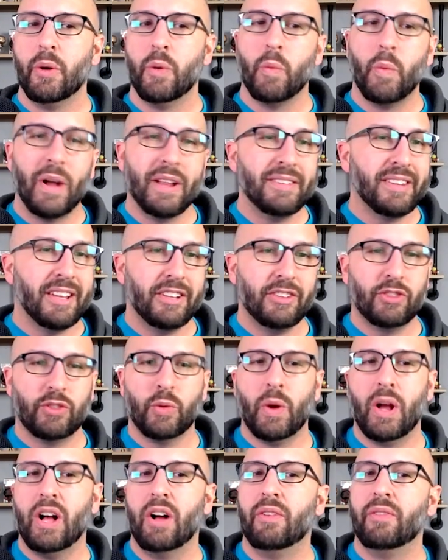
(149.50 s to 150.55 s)
Wednesday's
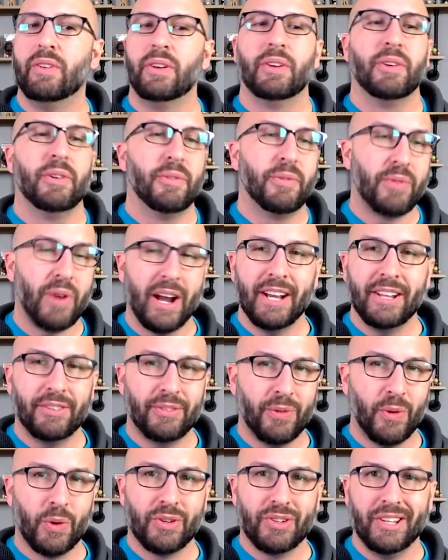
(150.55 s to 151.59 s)
12, Friday's
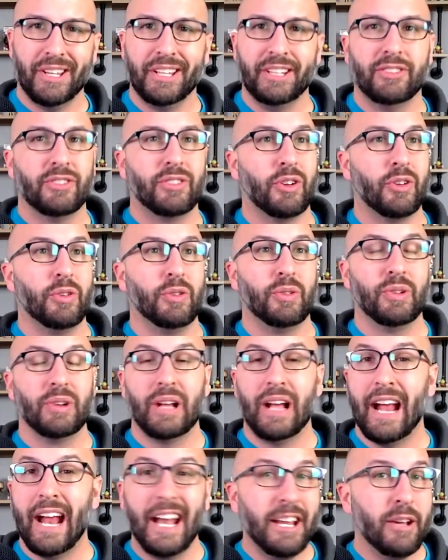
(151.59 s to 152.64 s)
14. So
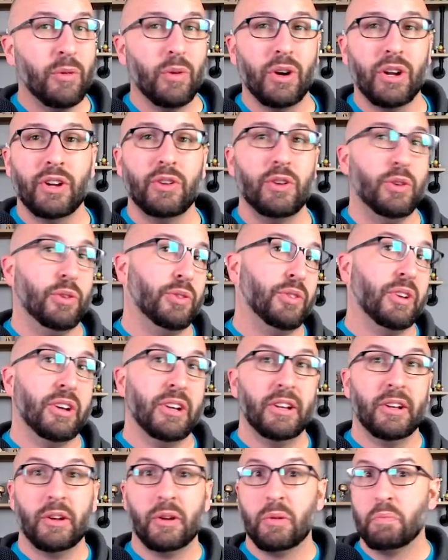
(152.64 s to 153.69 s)
anyone who's
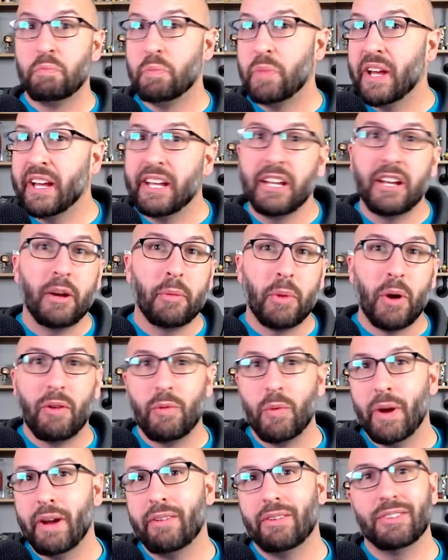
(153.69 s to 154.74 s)
picking up
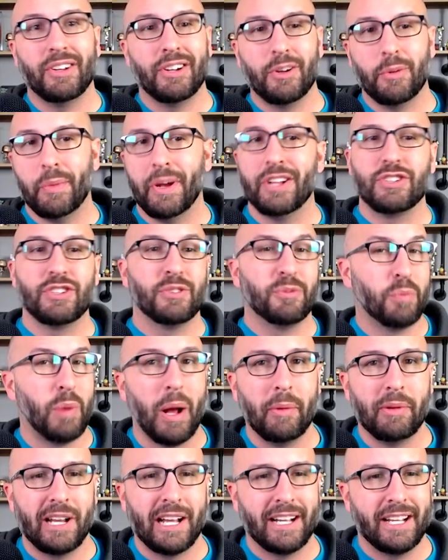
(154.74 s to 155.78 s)
off waivers on your bench is
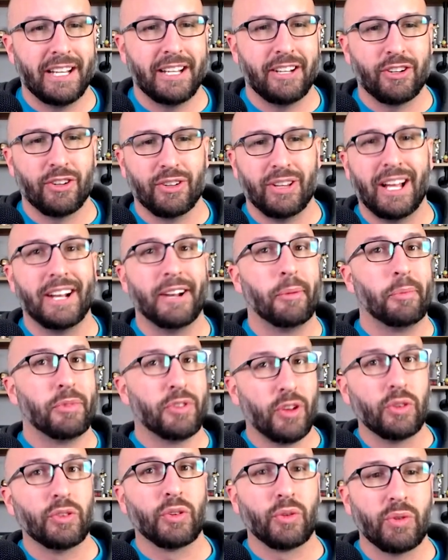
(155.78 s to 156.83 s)
probably not getting in your lineup.
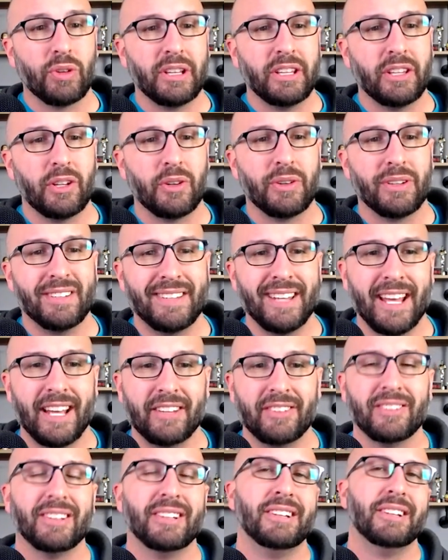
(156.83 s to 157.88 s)
Those are really loaded
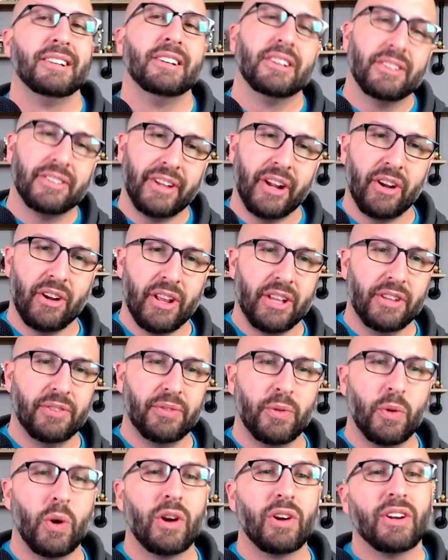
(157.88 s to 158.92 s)
days. Saturday is
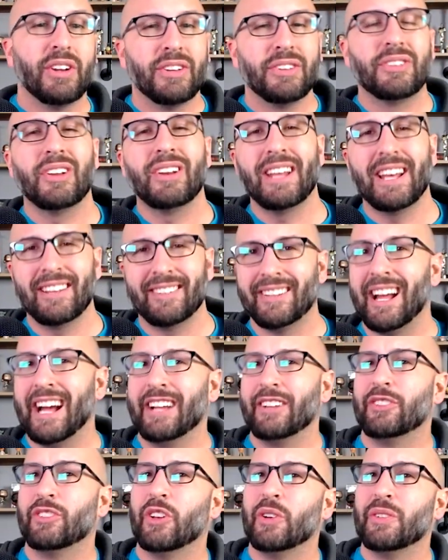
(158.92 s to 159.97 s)
four, Sunday is
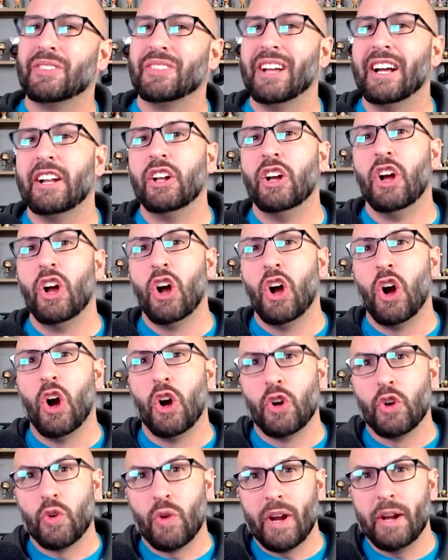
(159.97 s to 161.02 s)
nine. So it's not
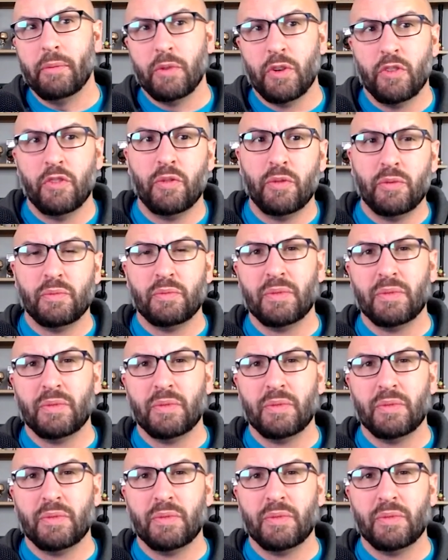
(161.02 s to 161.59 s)
a great move.